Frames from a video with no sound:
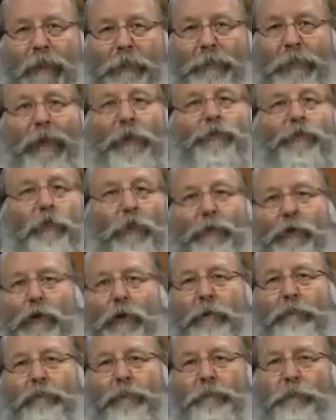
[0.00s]
that's when the
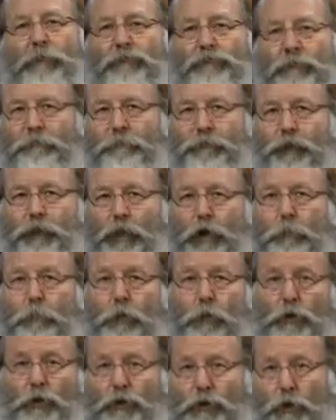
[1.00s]
governments Europe
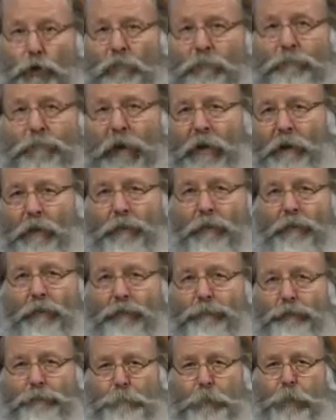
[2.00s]
were notified of the
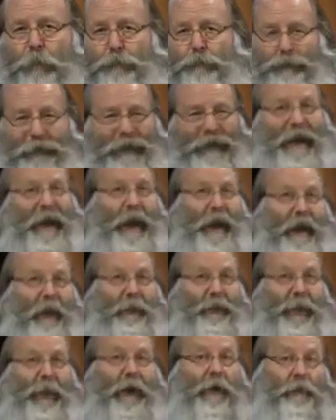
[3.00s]
conspiracy,
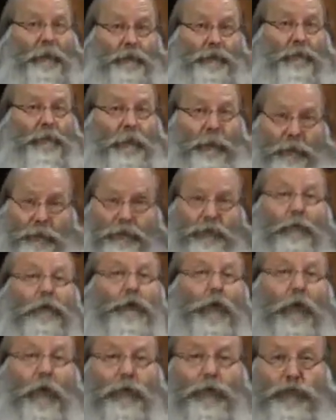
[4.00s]
and that is of
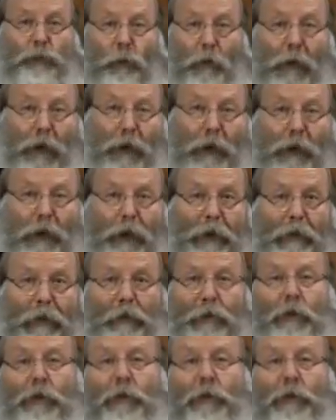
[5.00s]
course, why